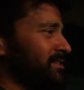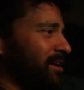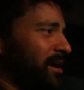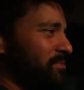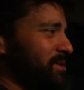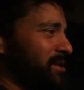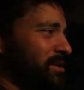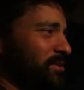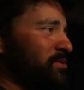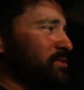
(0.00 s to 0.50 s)
I
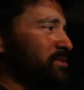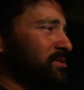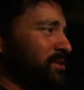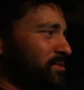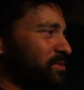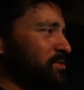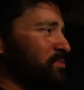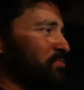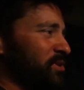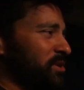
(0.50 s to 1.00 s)
mean, it was
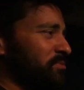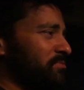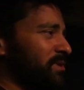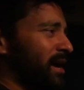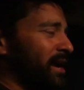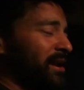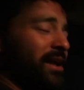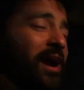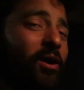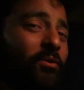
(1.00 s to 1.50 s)
it was pretty
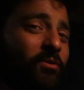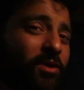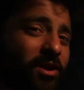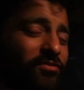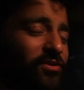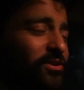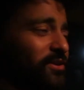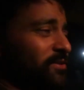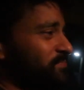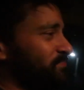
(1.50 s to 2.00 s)
bad.
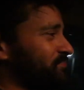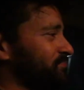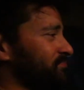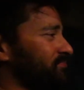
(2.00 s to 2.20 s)
However,